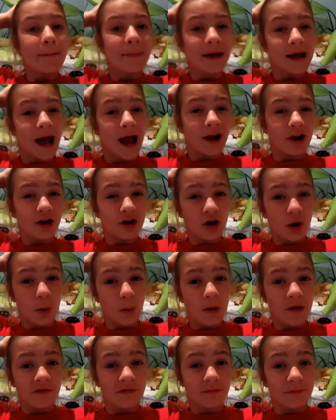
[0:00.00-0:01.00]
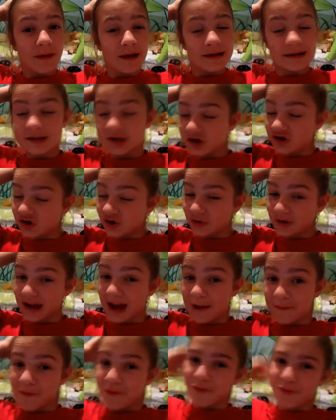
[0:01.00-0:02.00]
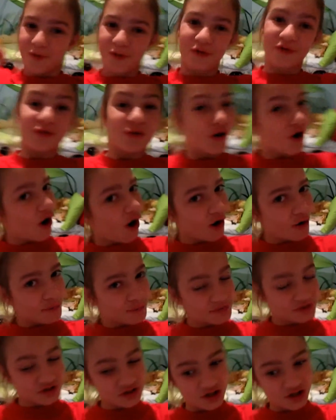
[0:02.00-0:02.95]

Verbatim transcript: But I don't know if my digital camera will cope.